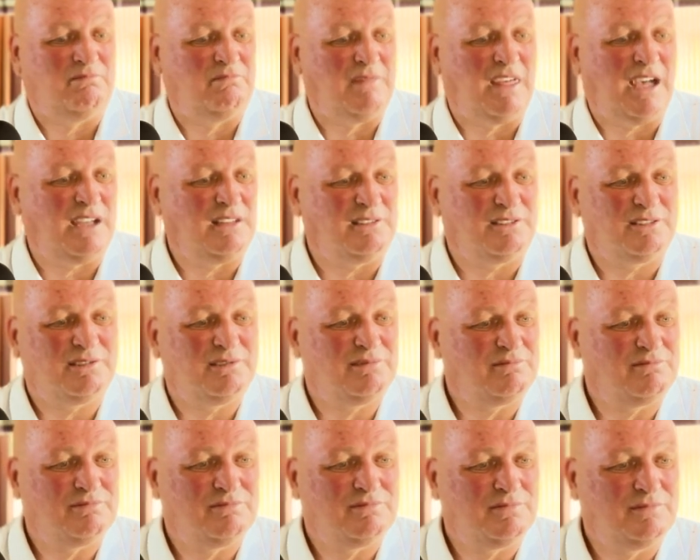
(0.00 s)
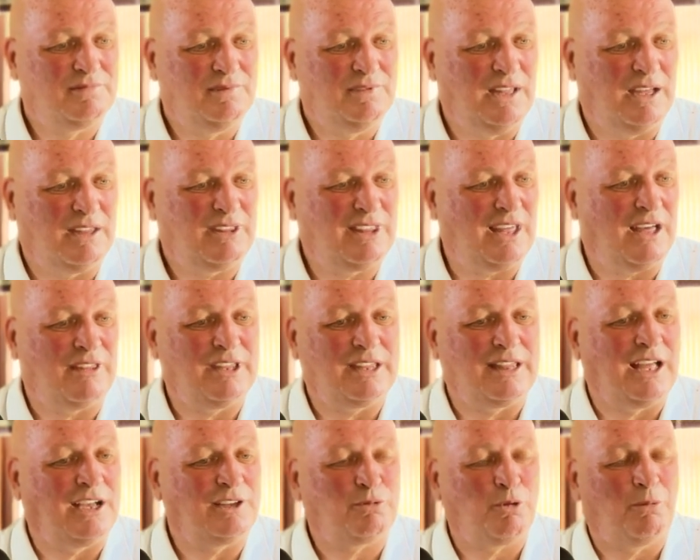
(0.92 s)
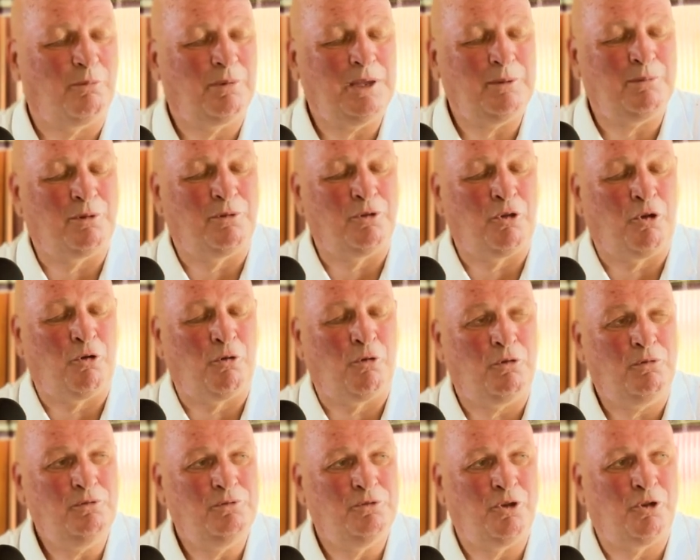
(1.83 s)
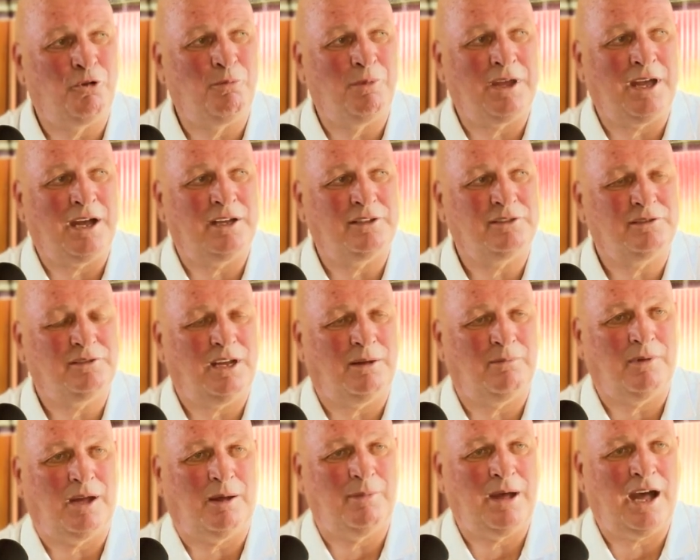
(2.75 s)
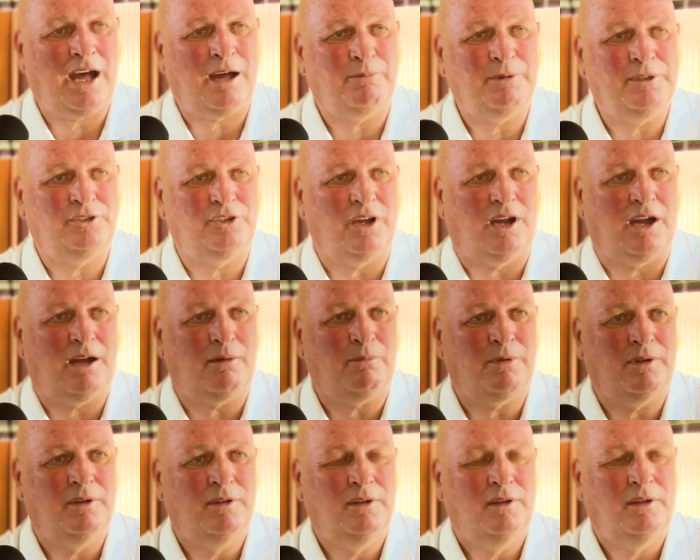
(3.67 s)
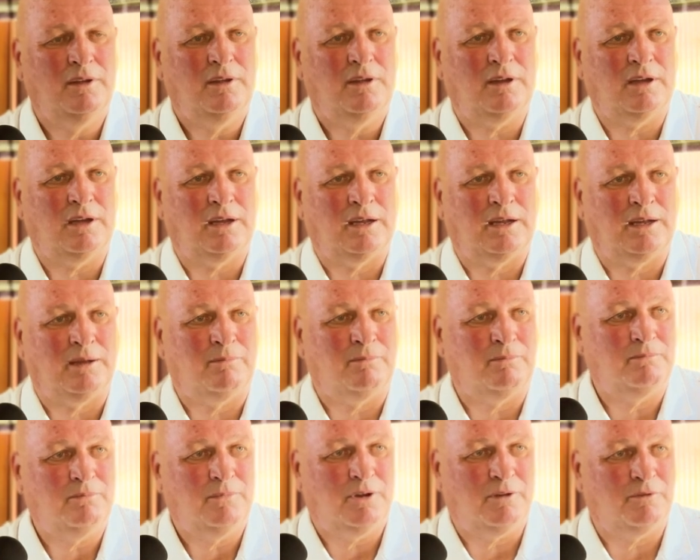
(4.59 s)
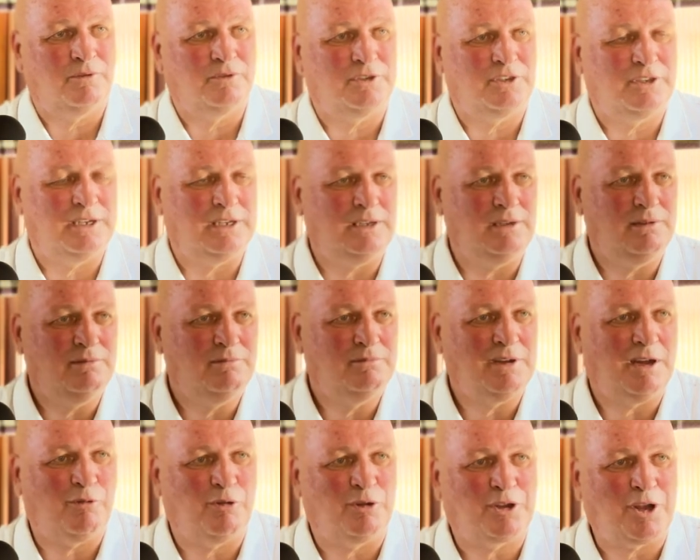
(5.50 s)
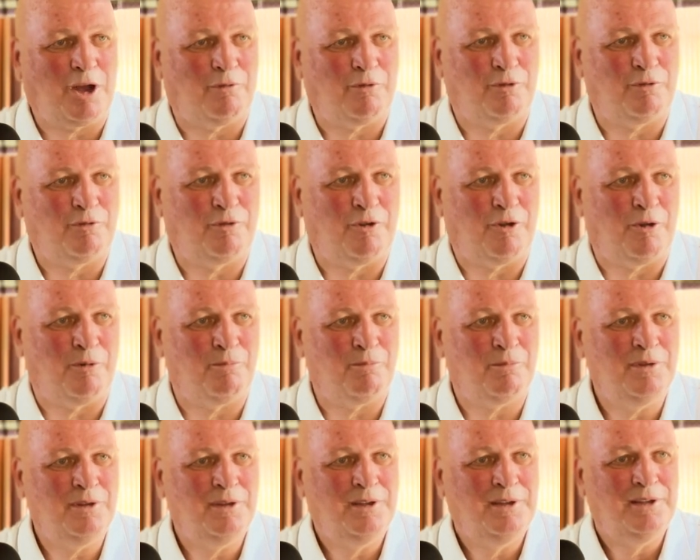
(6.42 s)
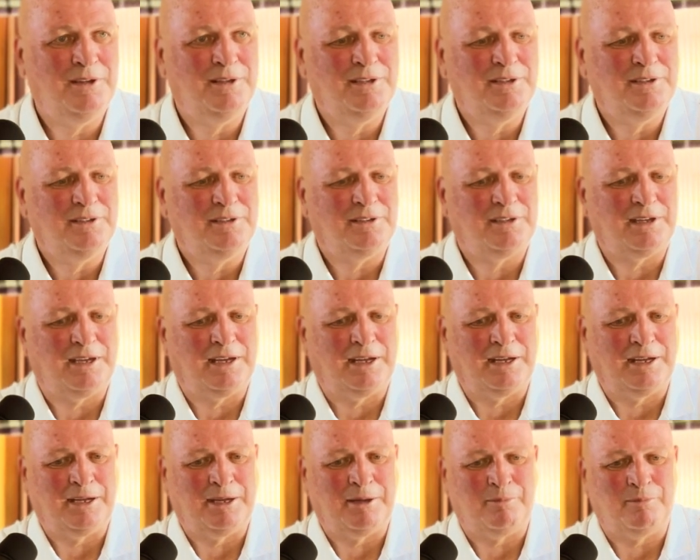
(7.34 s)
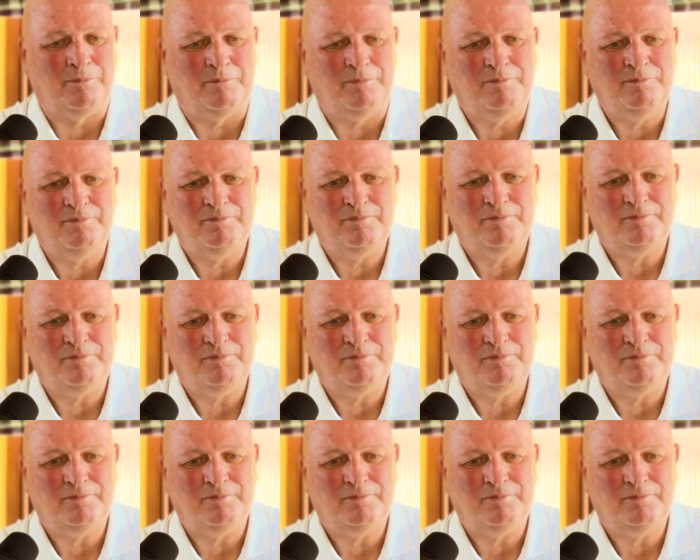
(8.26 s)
that's I, th- I, think that's what people know know me as. I'm, I'm a happy chap. Um, obviously, I recover from um,